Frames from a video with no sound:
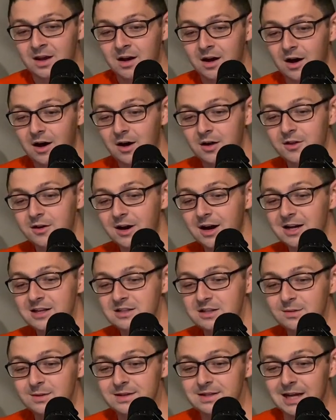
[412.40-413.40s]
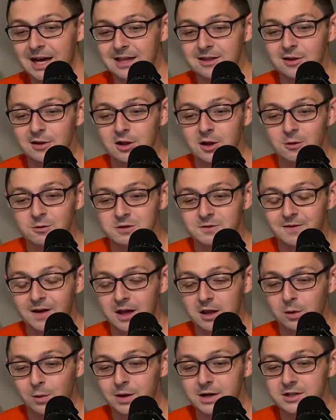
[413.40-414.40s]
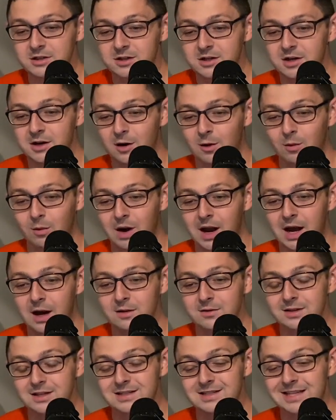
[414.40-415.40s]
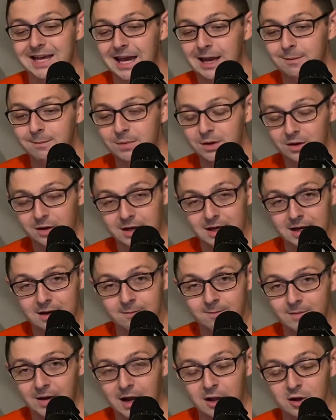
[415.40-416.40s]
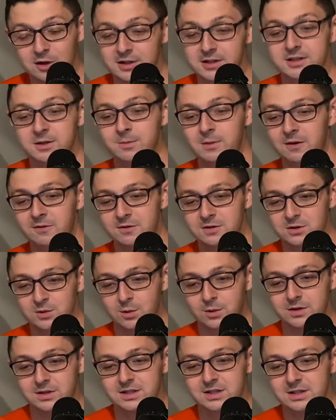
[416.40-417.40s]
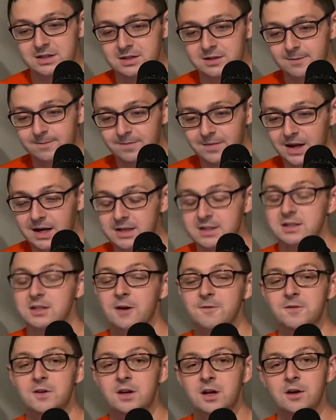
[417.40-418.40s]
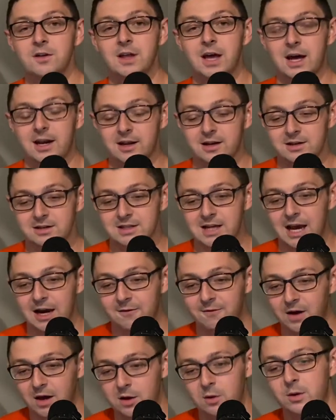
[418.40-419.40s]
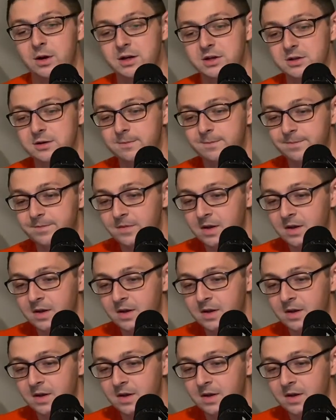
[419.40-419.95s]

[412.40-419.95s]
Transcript: Other estimates had the lowest valuation around $10 billion. I looked at some different sources, and it's tough to nail down an exact valuation.